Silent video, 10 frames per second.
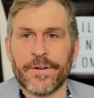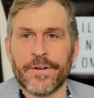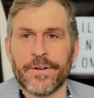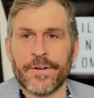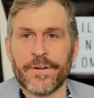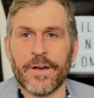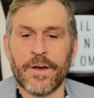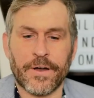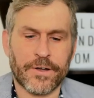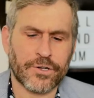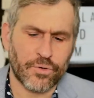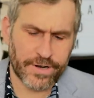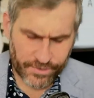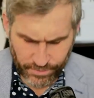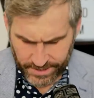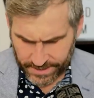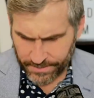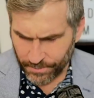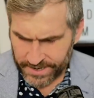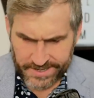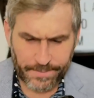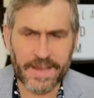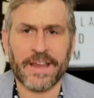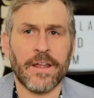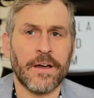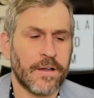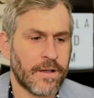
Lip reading: Gabbard, 2020. What does it mean?